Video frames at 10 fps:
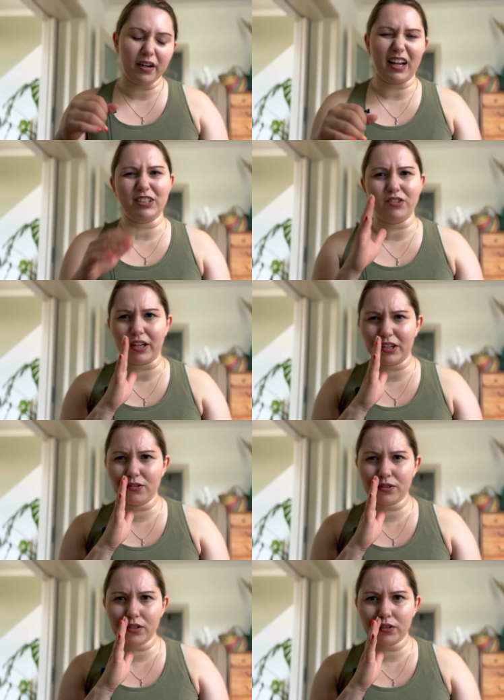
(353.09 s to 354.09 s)
I don't like
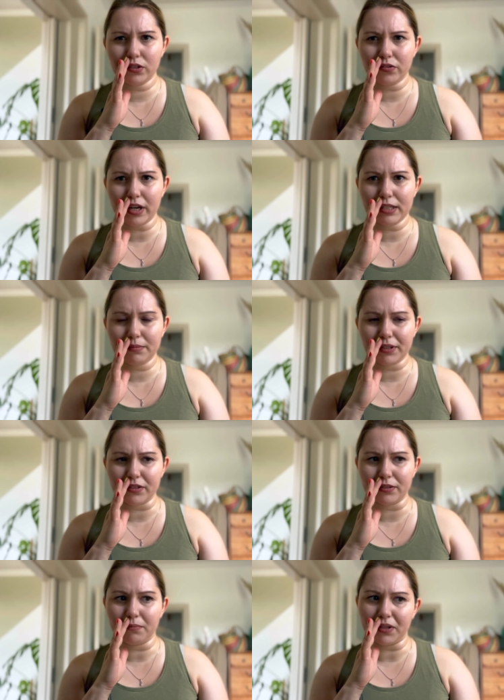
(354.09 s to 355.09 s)
using straight
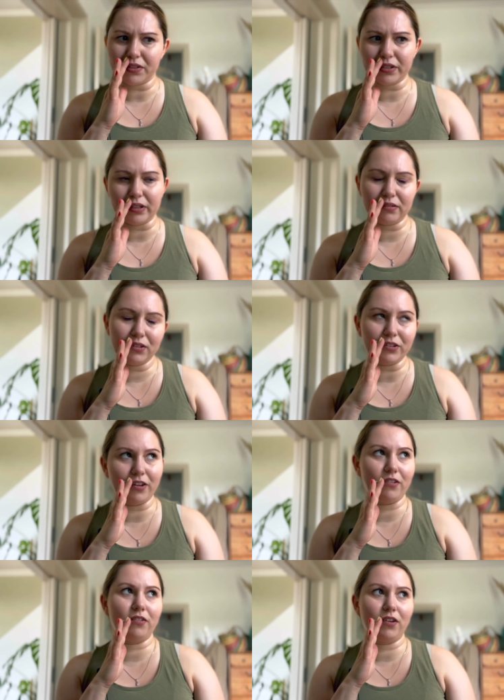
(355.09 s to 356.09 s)
because it means that, you
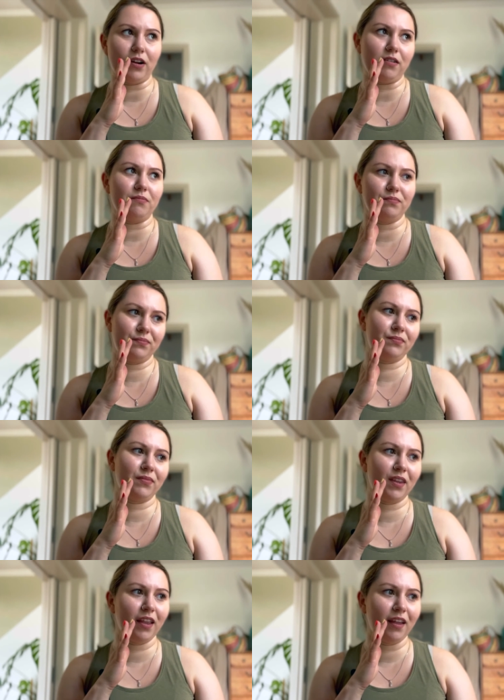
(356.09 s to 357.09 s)
know,
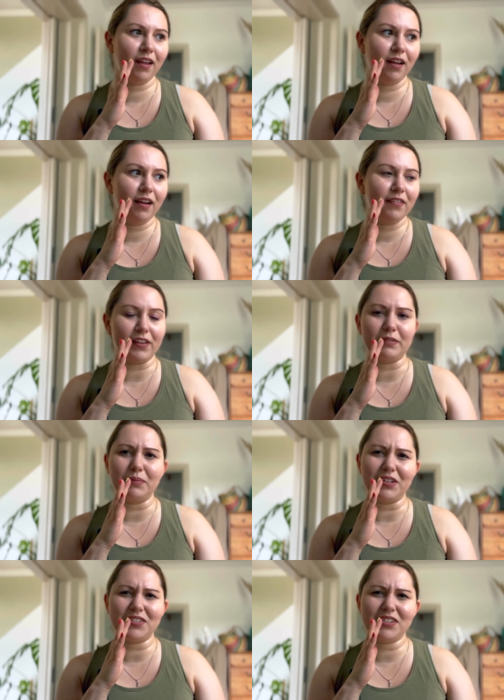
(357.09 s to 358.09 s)
that
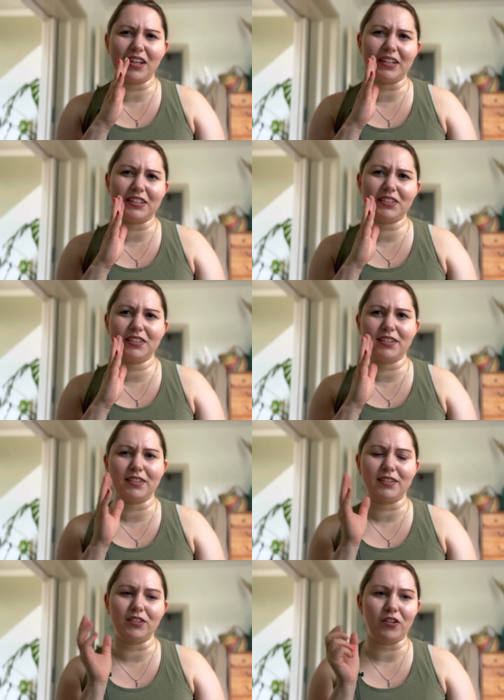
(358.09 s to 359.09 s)
means that,
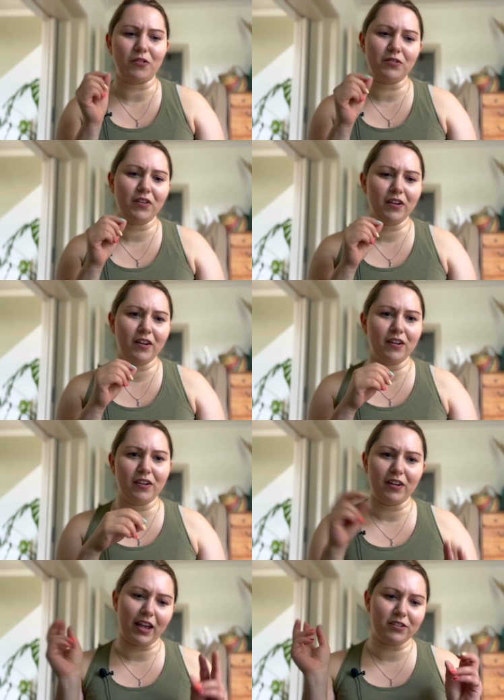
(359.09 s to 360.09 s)
you know,
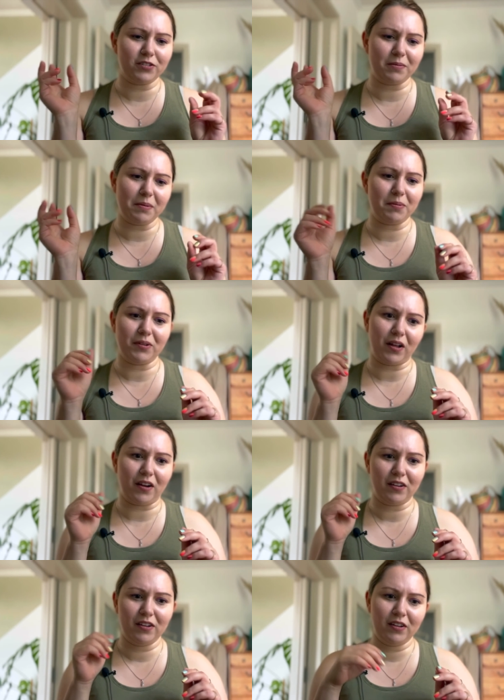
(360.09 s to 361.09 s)
hetero people
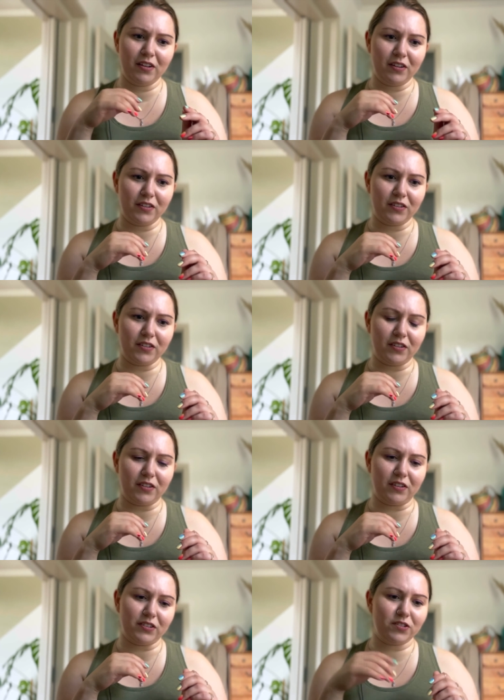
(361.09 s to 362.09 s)
are
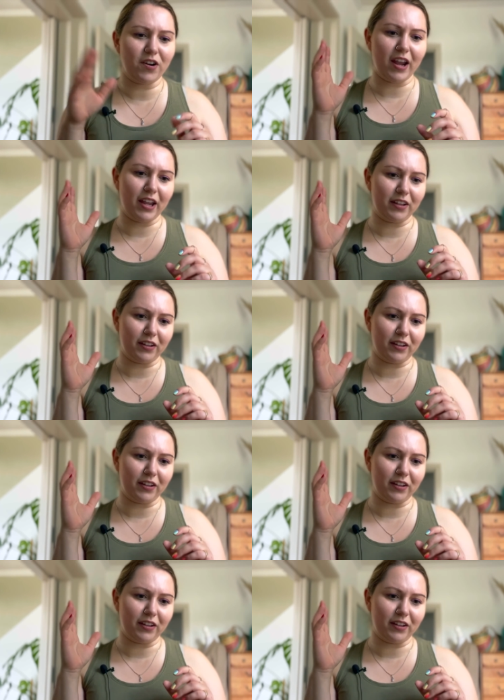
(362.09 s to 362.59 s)
straight